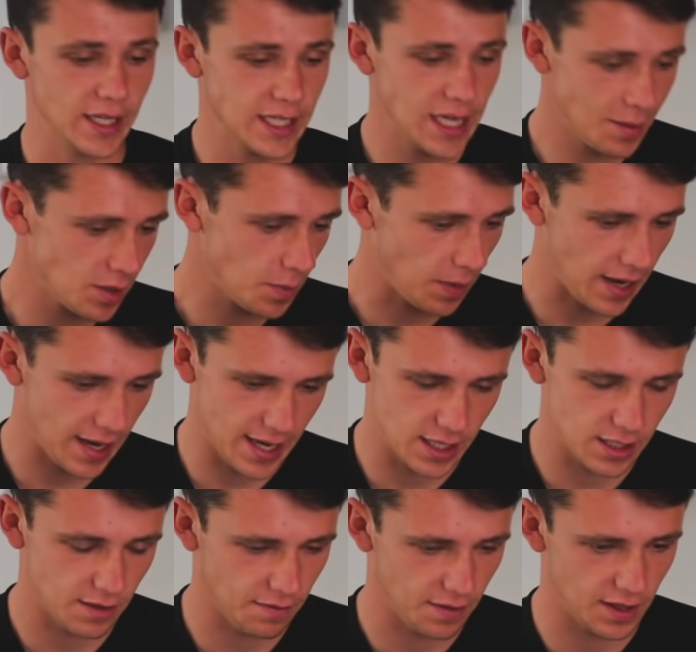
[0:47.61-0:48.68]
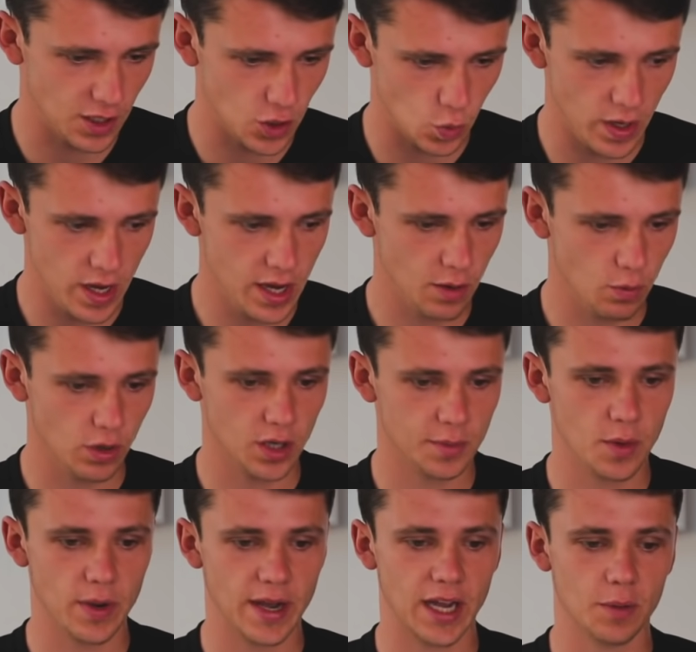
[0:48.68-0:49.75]
in terms of players for this week, we're going
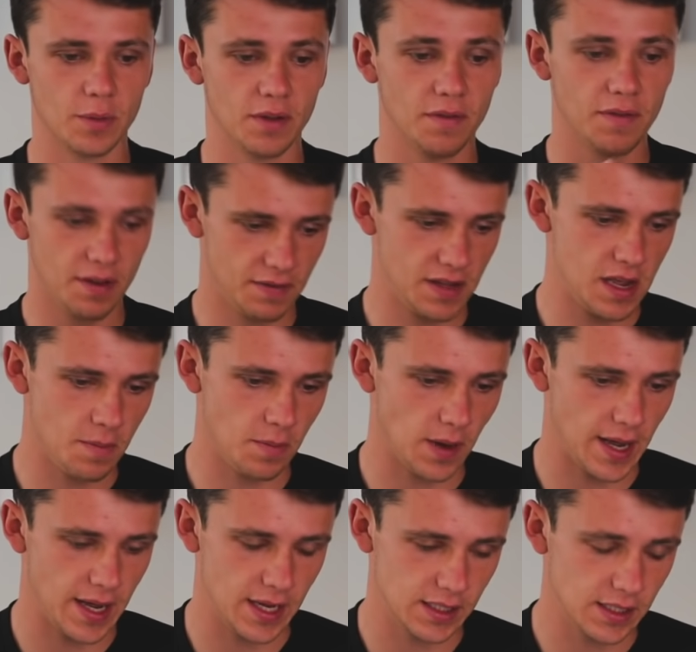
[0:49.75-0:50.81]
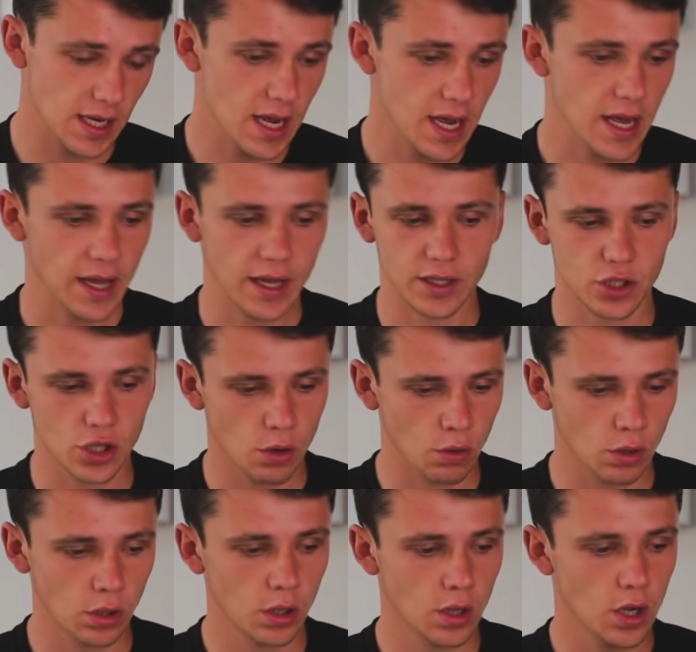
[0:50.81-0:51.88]
to be working with 15 players in
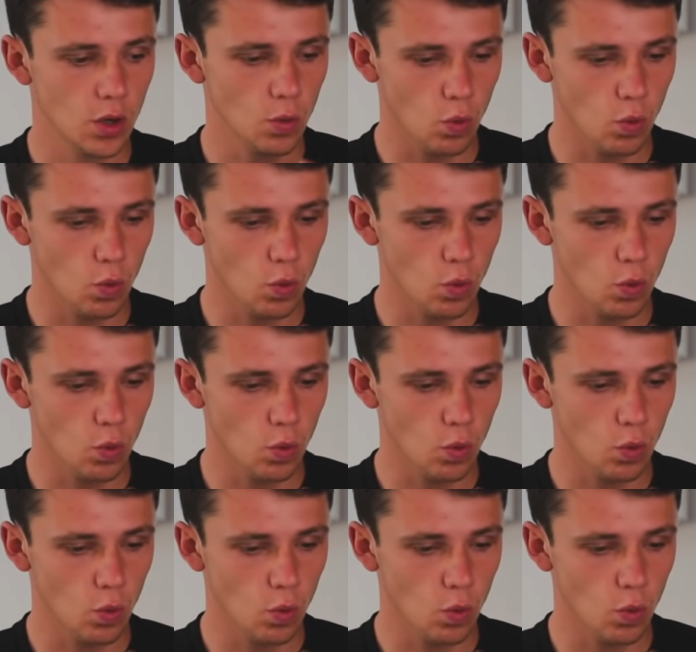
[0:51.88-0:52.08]
total,